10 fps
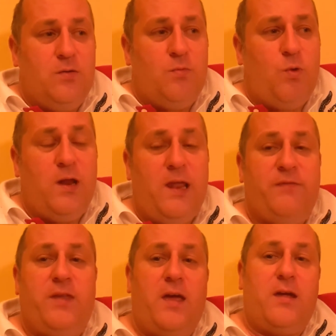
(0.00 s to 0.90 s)
When I
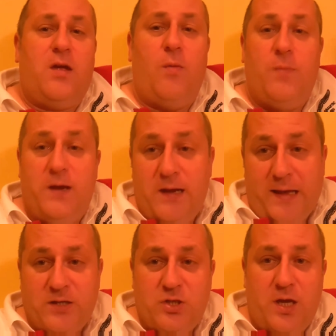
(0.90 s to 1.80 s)
left that company
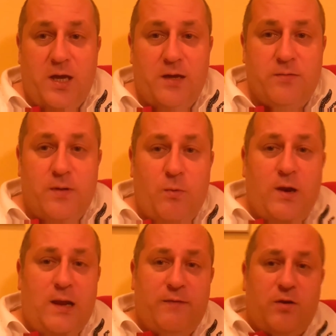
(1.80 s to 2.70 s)
last year, uh, when
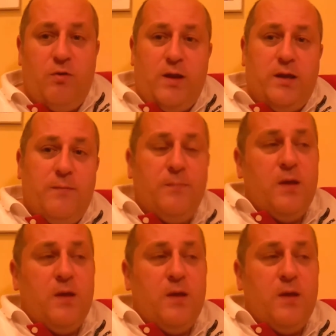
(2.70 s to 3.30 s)
I left Carillion,